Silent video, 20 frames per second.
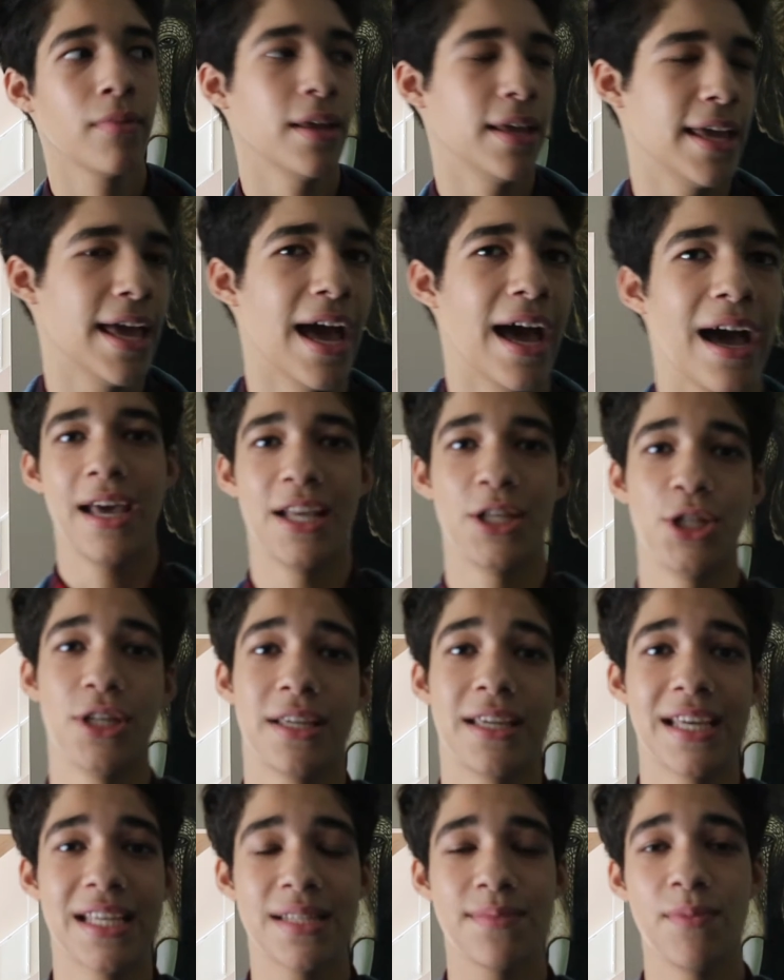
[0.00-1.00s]
Yeah, and
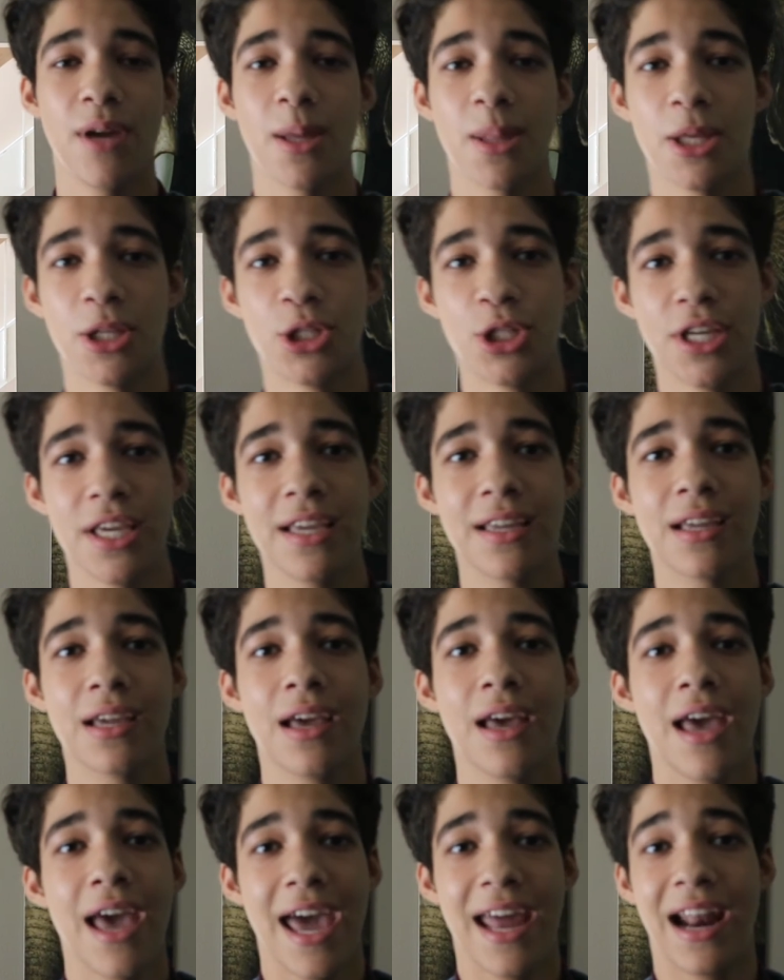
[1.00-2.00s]
she kissed me on the cheek,
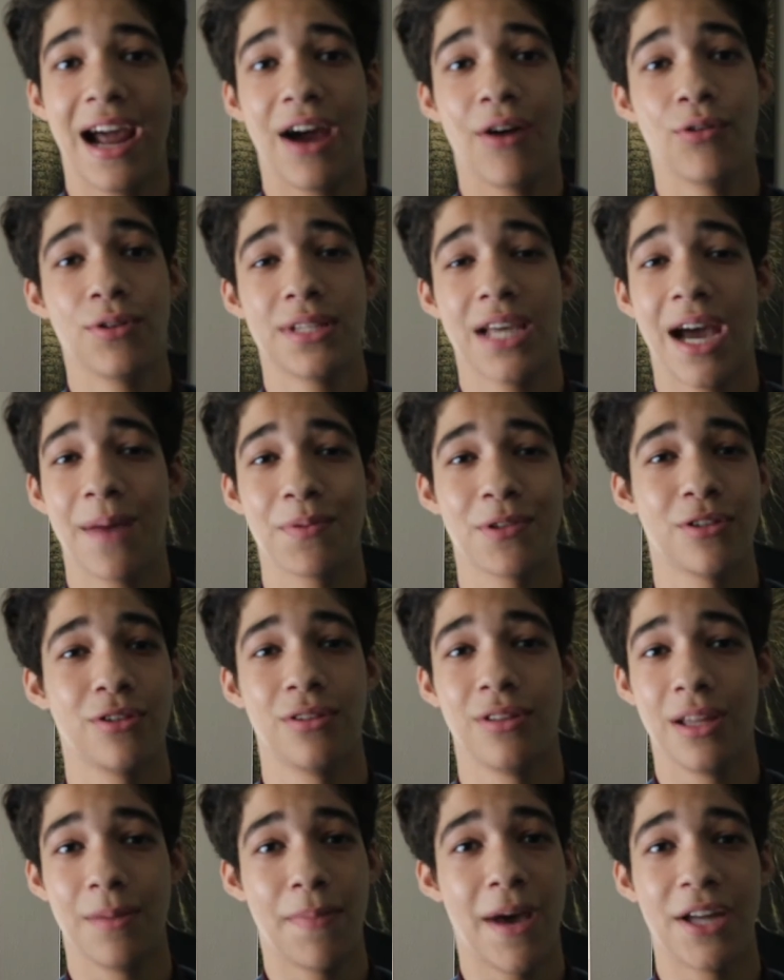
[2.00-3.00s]
and I was
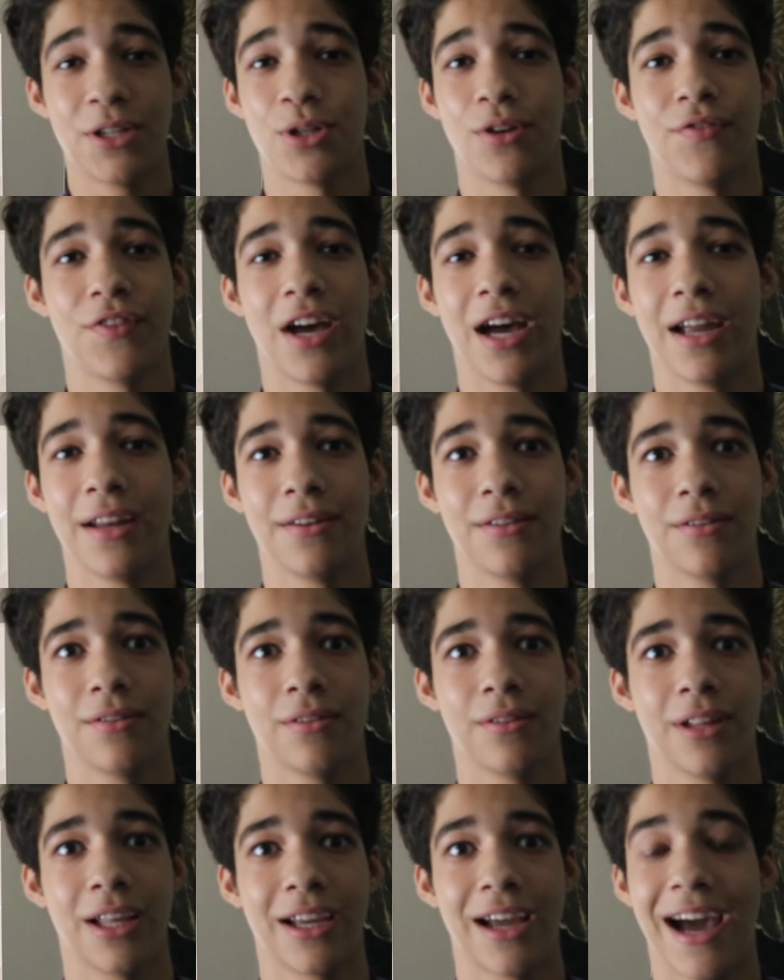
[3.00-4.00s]
absolutely
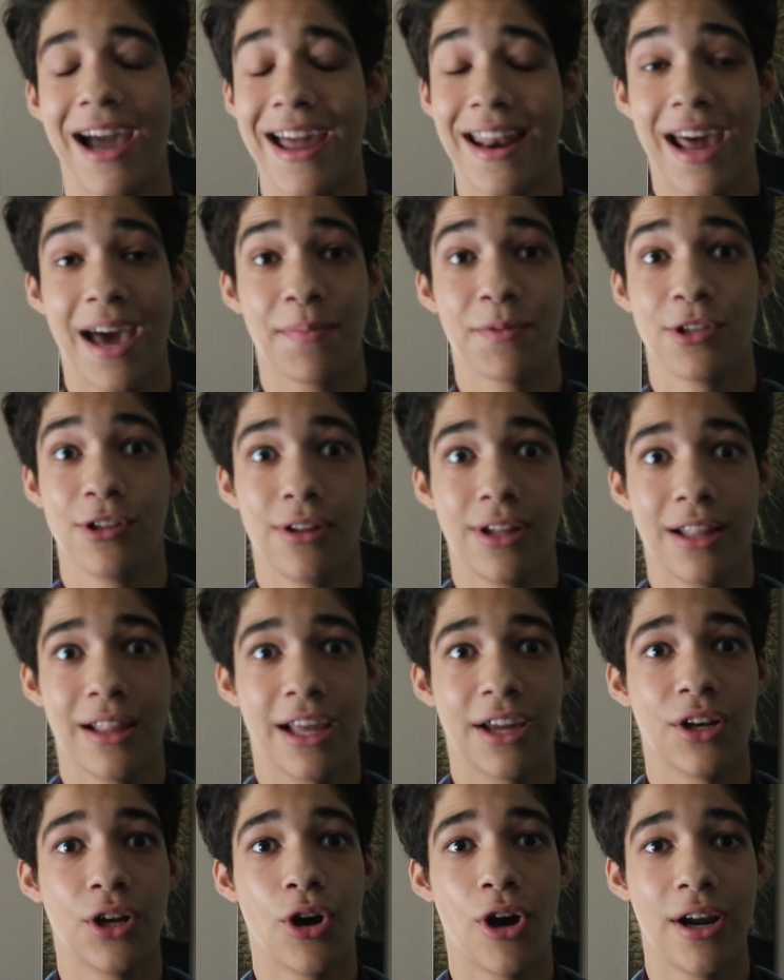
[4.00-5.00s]
petrified. Like, I had absolutely
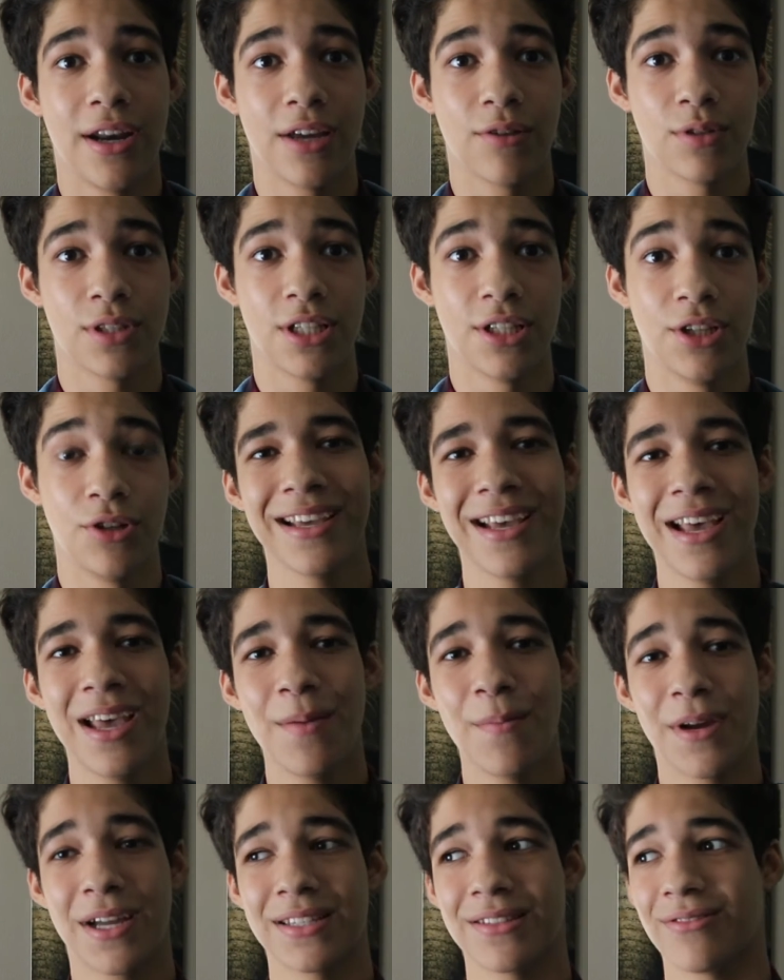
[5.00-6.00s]
like no idea what to do,
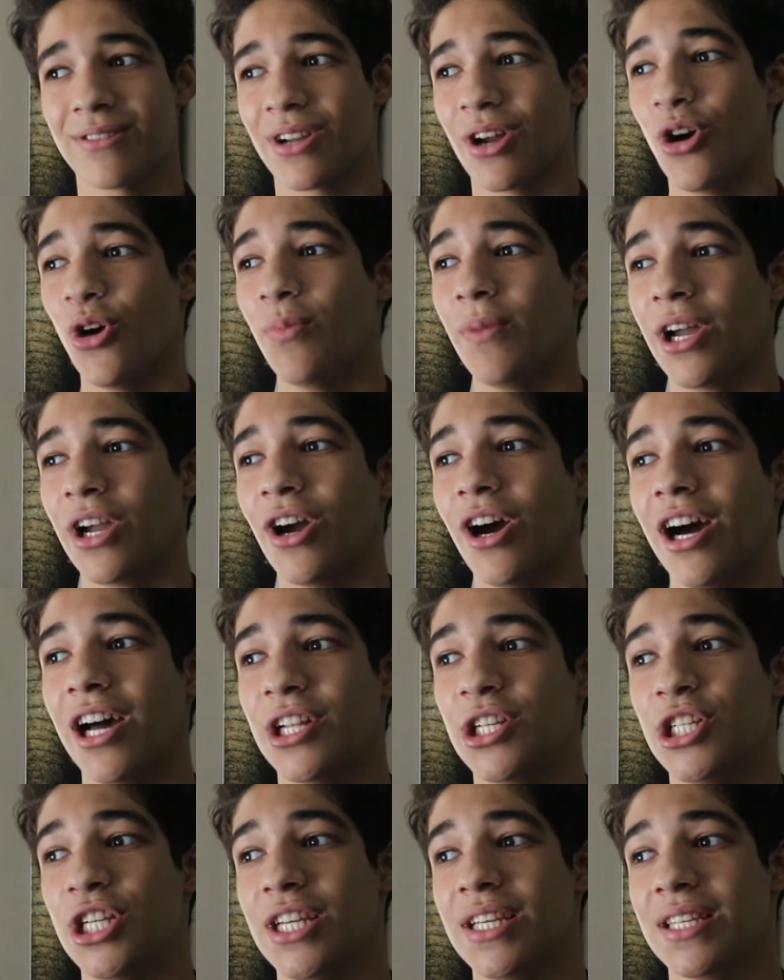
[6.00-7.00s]
because I was like, oh my
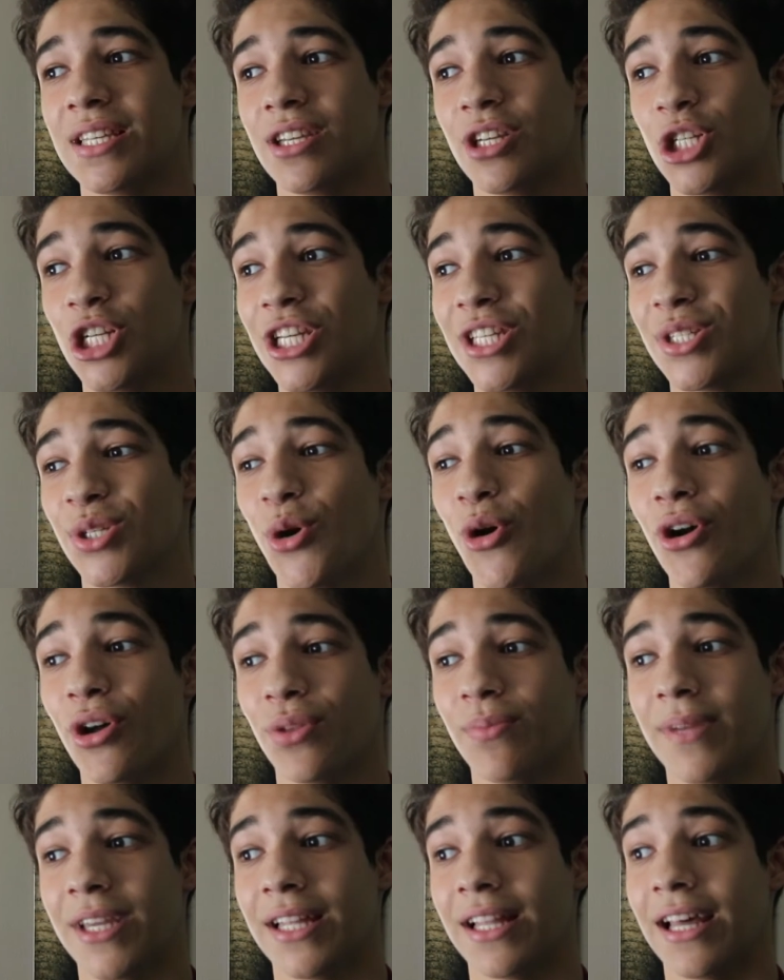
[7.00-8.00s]
gosh, she
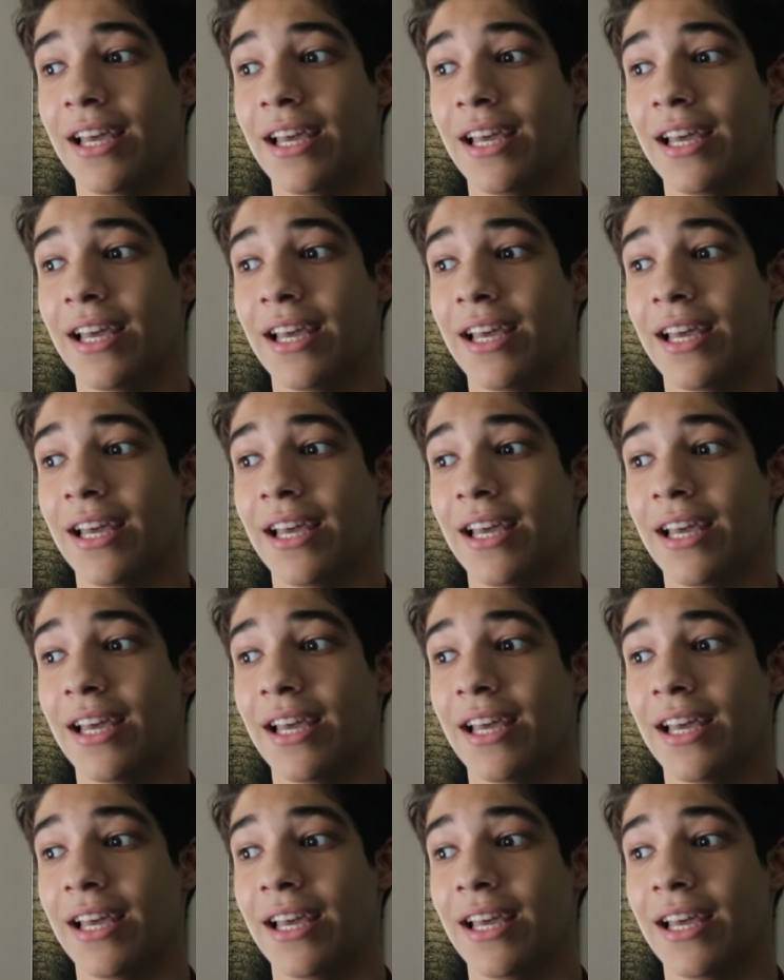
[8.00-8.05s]
soiled me.